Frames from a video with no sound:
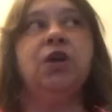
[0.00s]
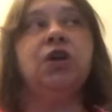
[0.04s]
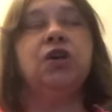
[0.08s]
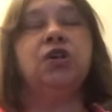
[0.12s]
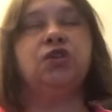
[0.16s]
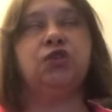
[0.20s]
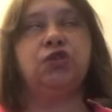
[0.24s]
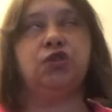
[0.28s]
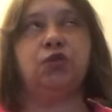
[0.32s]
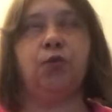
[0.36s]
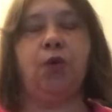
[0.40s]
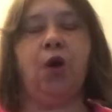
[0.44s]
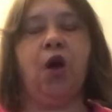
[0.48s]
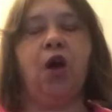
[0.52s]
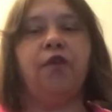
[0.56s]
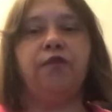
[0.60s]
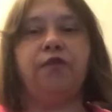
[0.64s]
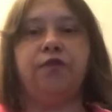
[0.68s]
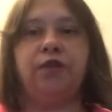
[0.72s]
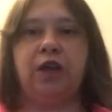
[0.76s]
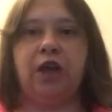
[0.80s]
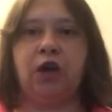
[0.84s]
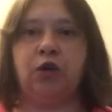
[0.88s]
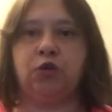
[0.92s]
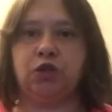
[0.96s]
So
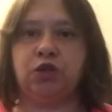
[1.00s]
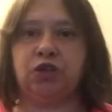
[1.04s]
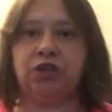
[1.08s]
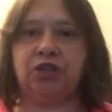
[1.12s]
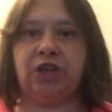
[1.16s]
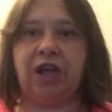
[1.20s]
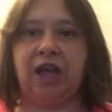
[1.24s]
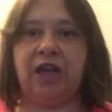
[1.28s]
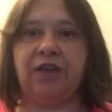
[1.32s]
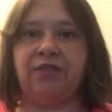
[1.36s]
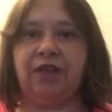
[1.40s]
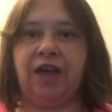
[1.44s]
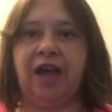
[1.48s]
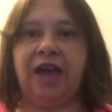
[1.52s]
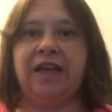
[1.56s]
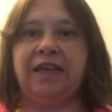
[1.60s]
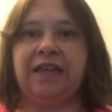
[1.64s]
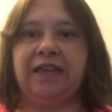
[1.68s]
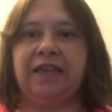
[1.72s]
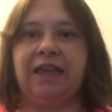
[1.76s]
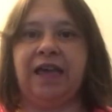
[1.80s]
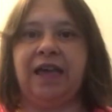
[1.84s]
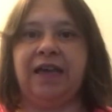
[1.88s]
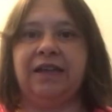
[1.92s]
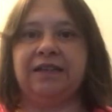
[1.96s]
hopefully I'll share that
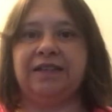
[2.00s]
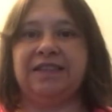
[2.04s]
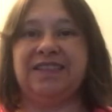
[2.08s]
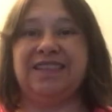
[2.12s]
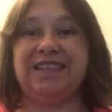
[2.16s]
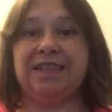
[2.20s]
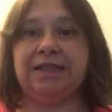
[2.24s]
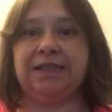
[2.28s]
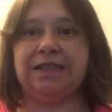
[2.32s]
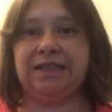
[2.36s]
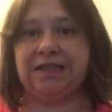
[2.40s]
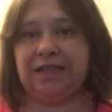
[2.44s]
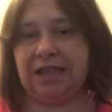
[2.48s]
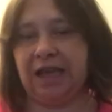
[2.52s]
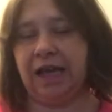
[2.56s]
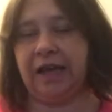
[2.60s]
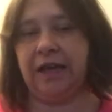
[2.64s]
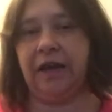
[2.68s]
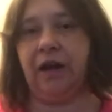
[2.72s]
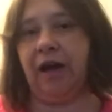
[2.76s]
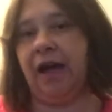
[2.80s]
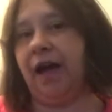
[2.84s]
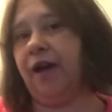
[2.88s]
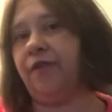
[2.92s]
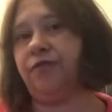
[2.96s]
again today.
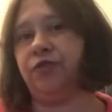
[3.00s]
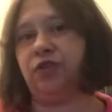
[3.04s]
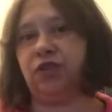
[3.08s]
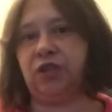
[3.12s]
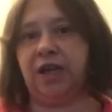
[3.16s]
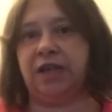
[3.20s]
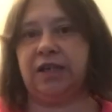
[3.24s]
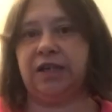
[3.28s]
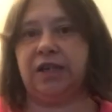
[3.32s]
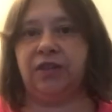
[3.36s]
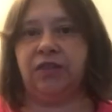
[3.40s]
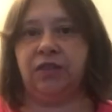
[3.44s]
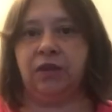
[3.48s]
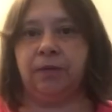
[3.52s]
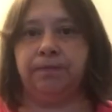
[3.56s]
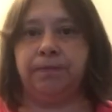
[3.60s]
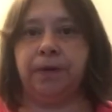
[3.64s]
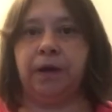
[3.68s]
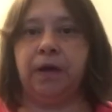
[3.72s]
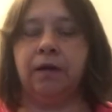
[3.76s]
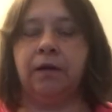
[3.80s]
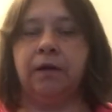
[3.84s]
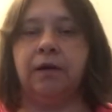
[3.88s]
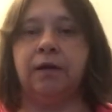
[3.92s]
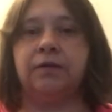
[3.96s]
I have shared it in the
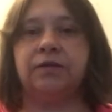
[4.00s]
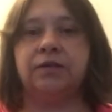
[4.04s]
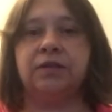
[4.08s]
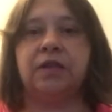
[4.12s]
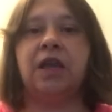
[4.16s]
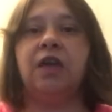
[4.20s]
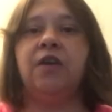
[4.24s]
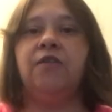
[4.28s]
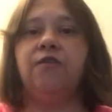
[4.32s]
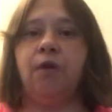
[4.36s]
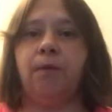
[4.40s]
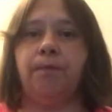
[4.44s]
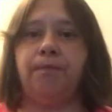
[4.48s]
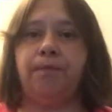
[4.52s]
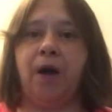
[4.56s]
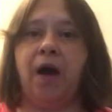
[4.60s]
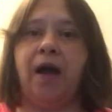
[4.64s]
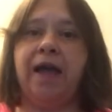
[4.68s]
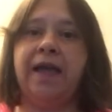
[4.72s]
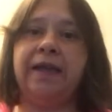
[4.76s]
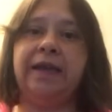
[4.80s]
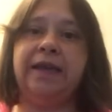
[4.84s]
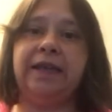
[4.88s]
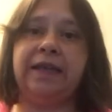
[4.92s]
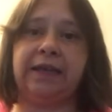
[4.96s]
past. If I buy
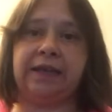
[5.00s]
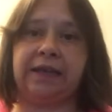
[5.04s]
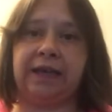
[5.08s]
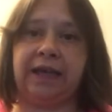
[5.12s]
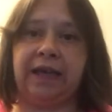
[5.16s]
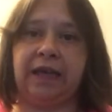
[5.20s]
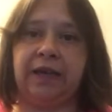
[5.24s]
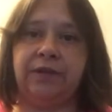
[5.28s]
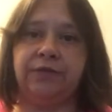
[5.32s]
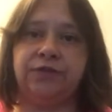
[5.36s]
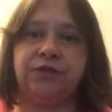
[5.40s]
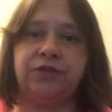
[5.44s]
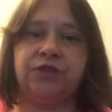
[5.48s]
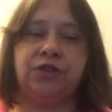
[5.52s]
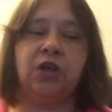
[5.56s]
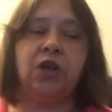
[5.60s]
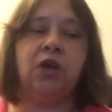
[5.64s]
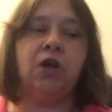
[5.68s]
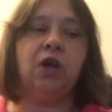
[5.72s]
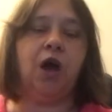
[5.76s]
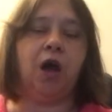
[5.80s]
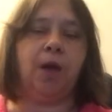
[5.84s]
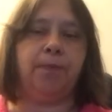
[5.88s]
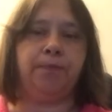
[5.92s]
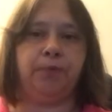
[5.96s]
any gifts,
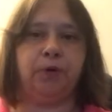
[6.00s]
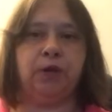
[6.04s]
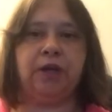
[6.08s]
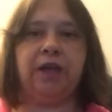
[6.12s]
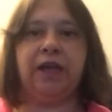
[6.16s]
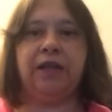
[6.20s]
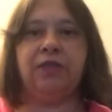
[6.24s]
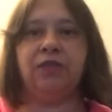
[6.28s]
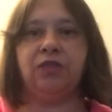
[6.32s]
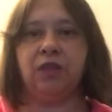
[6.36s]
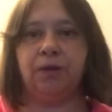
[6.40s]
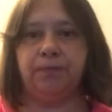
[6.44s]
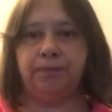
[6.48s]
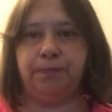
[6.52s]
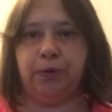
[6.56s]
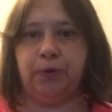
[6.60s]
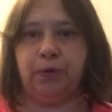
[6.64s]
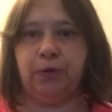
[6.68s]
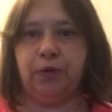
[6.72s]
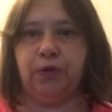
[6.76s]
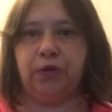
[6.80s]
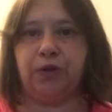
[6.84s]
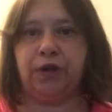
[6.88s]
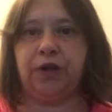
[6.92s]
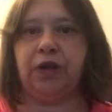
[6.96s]
I put it in the
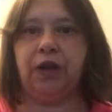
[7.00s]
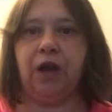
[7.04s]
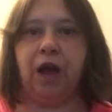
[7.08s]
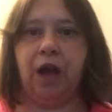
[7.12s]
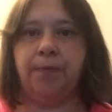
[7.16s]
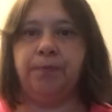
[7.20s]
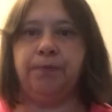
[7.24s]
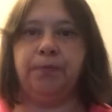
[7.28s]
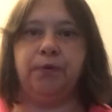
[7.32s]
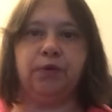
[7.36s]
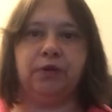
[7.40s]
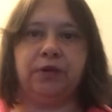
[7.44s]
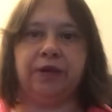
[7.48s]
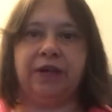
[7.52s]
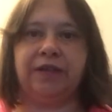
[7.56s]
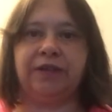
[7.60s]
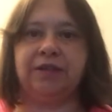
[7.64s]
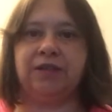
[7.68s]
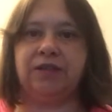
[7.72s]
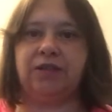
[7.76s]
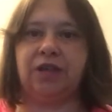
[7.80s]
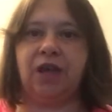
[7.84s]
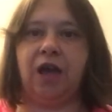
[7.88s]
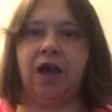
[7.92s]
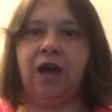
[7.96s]
book. I put it,